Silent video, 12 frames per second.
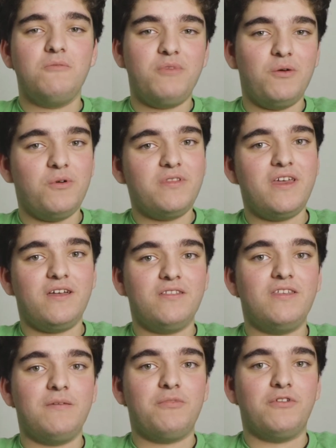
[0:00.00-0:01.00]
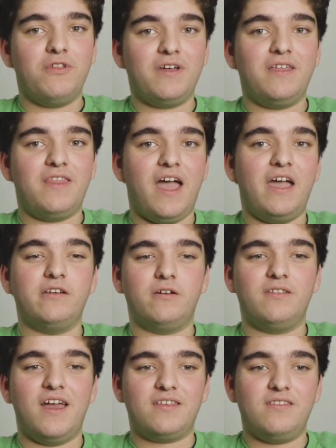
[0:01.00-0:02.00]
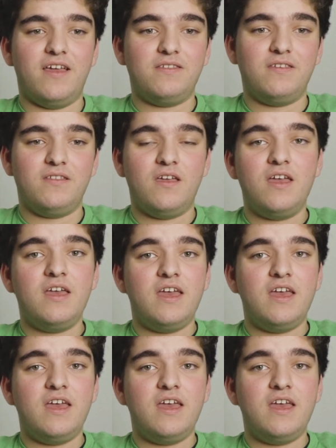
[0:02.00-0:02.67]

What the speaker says: but we'll take a deeper look at that in our next lesson.